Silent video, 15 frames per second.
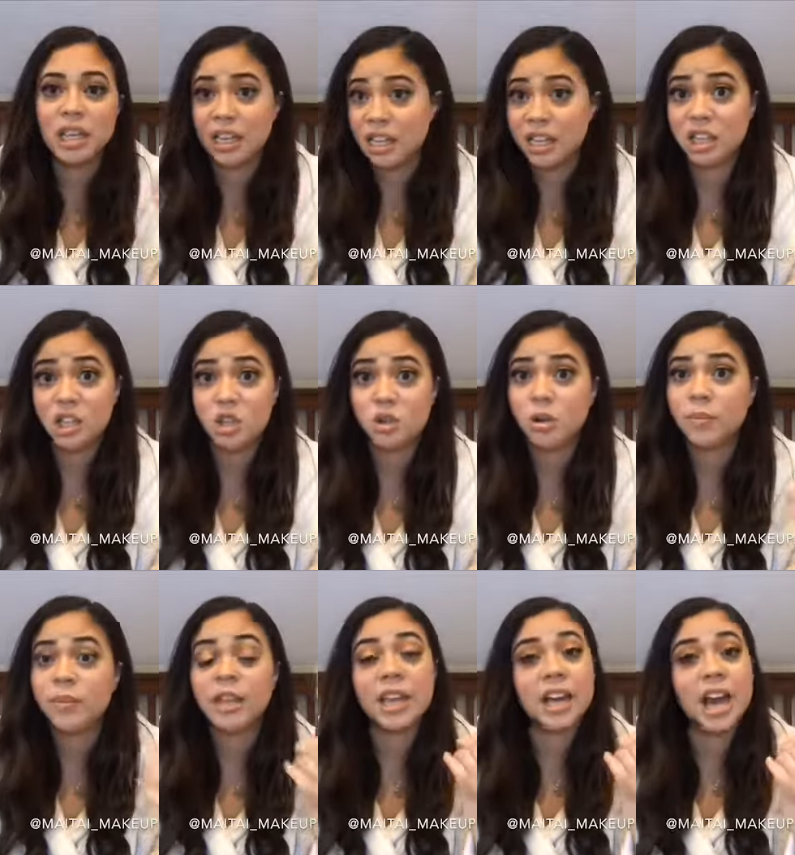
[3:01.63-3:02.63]
like in the store, and
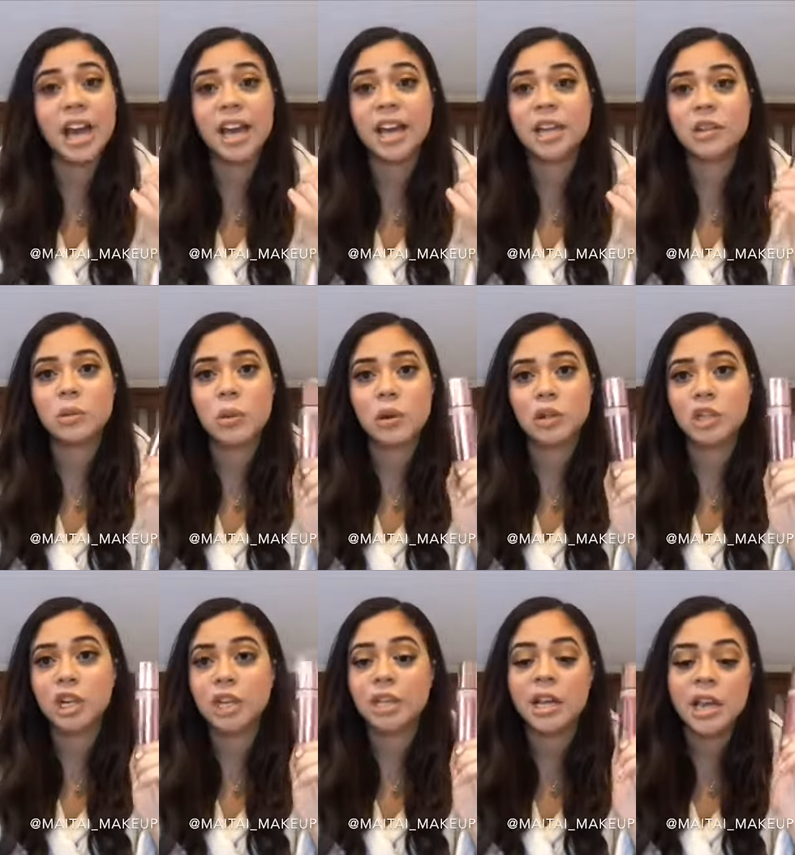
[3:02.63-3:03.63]
be like, hi, I got the wrong
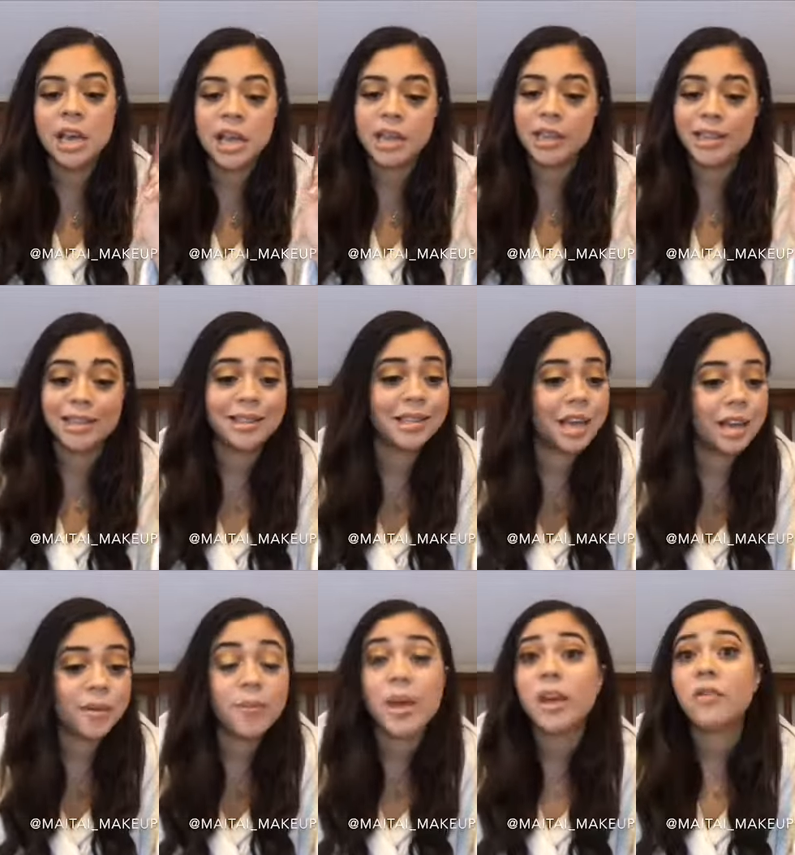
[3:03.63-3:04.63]
shade. They'll take
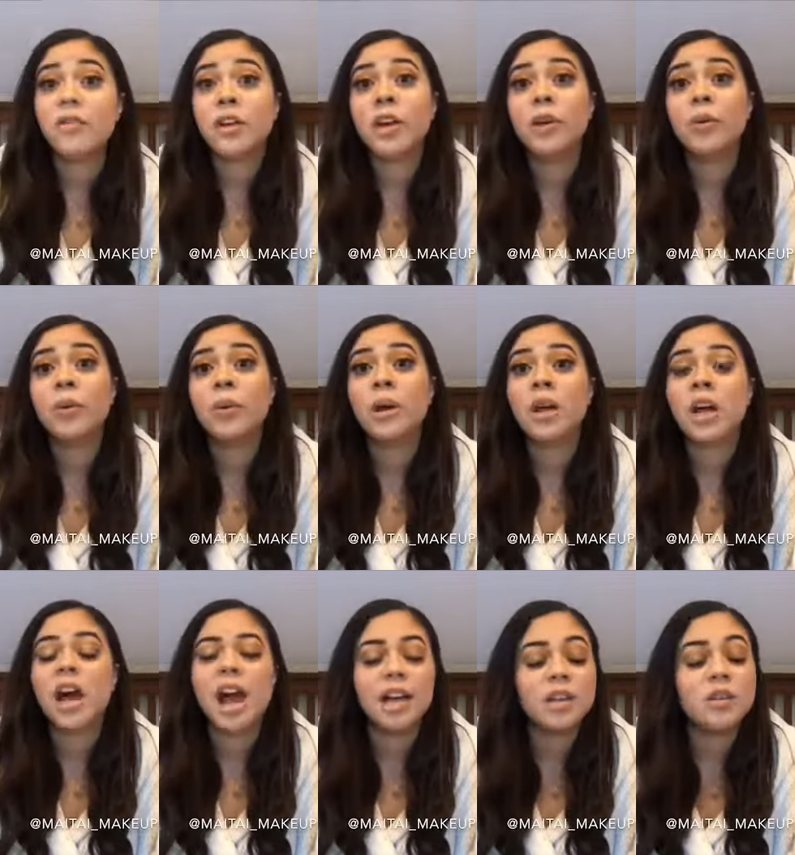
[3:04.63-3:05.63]
it back for you.
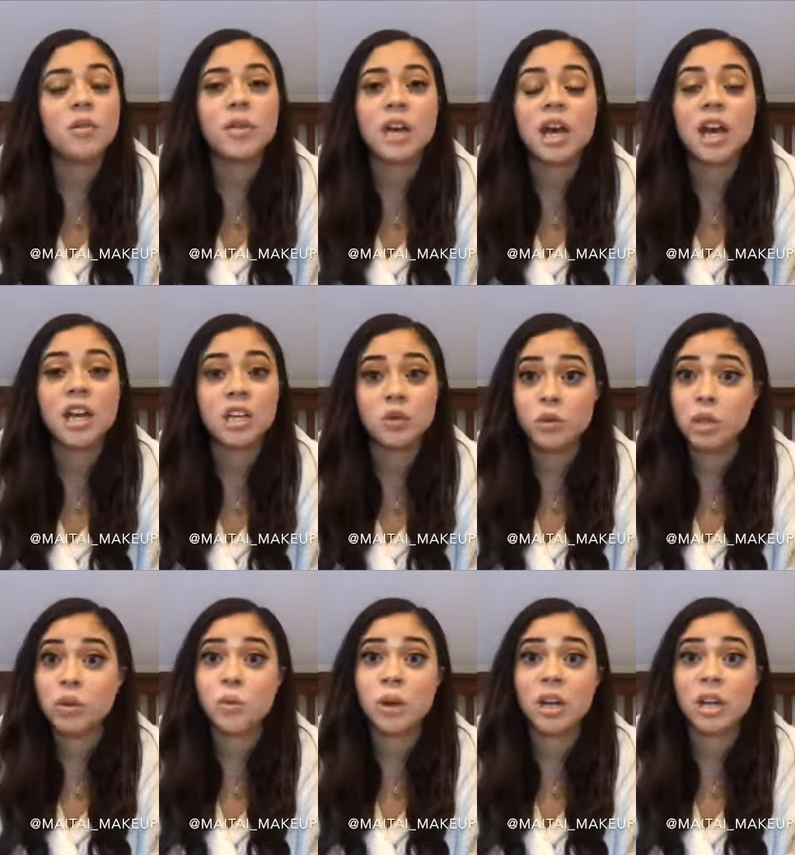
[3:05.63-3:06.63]
I know that. I used
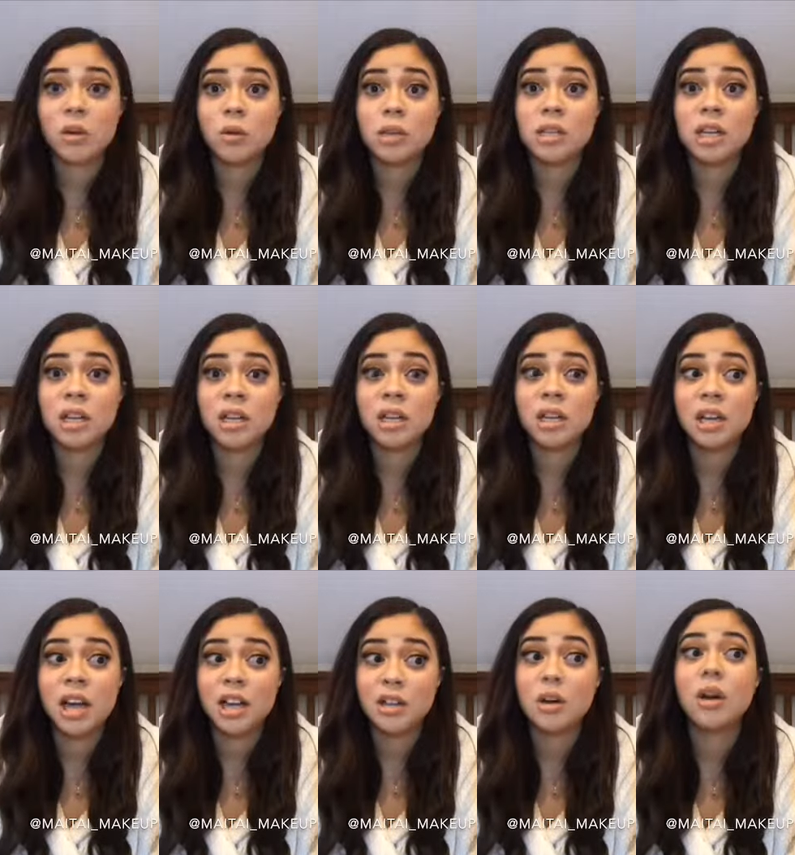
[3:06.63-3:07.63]
to work at Ulta.
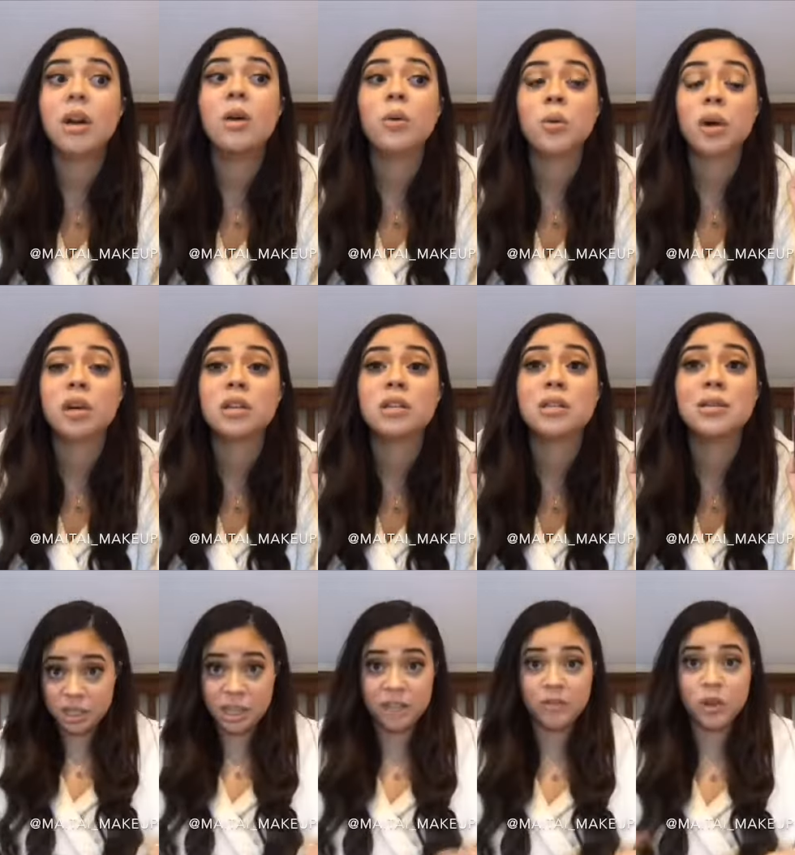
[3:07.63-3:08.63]
I know how it works.
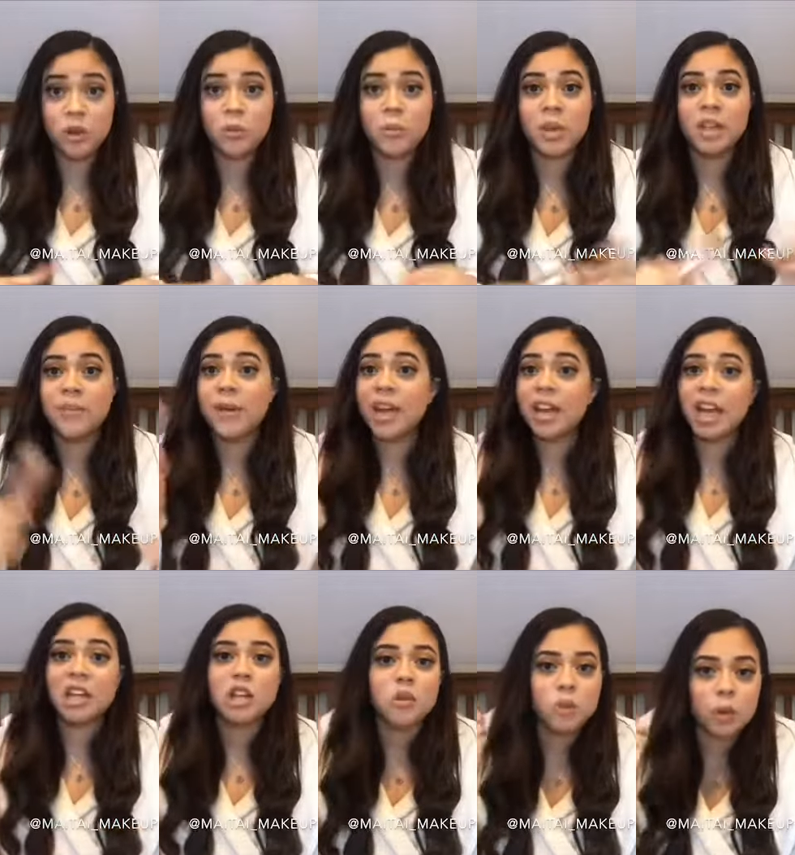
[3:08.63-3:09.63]
Give you your money back
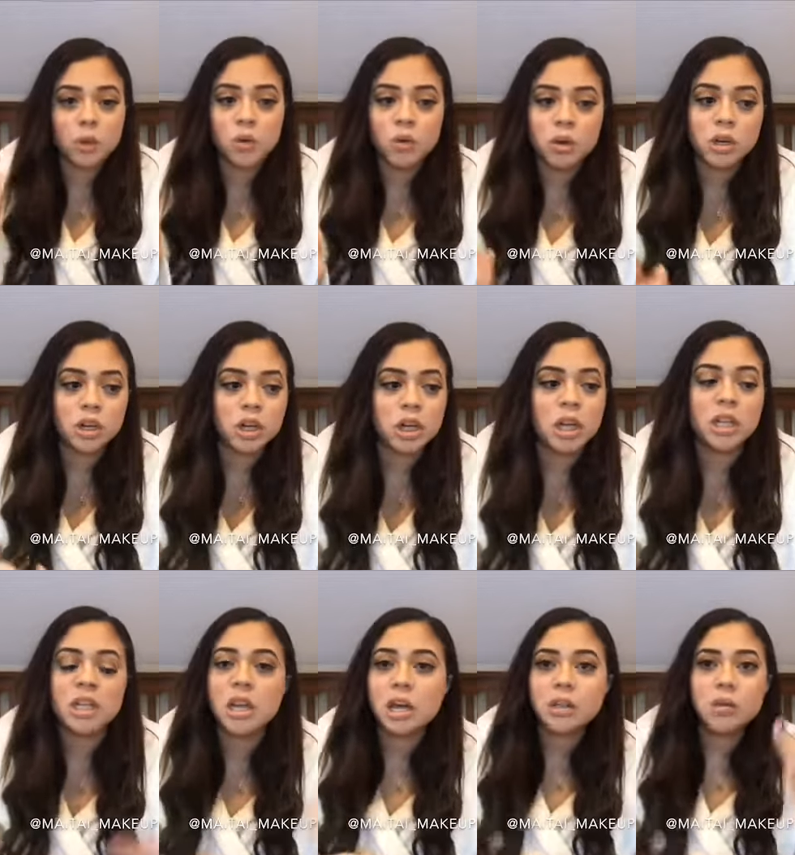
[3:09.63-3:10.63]
and you can order
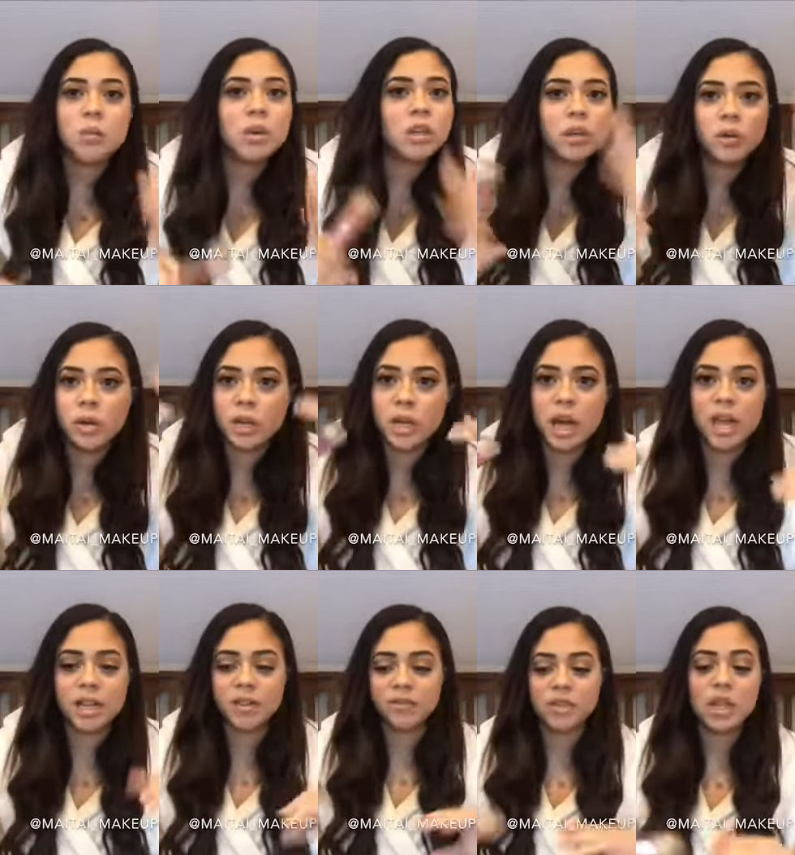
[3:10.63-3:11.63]
another one. You can
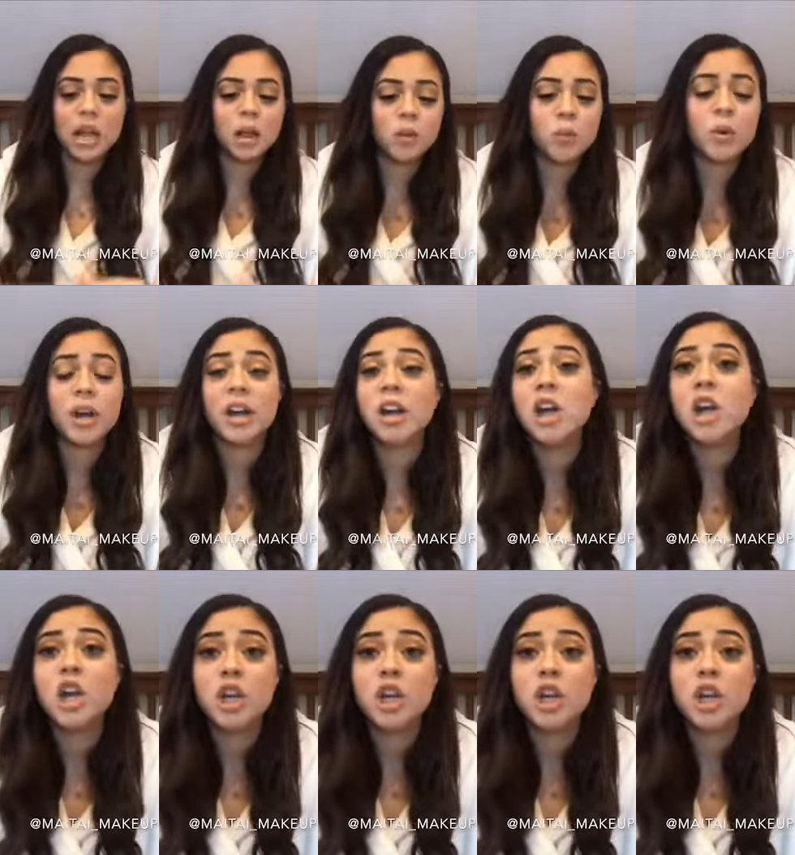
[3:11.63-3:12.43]
kind of tell where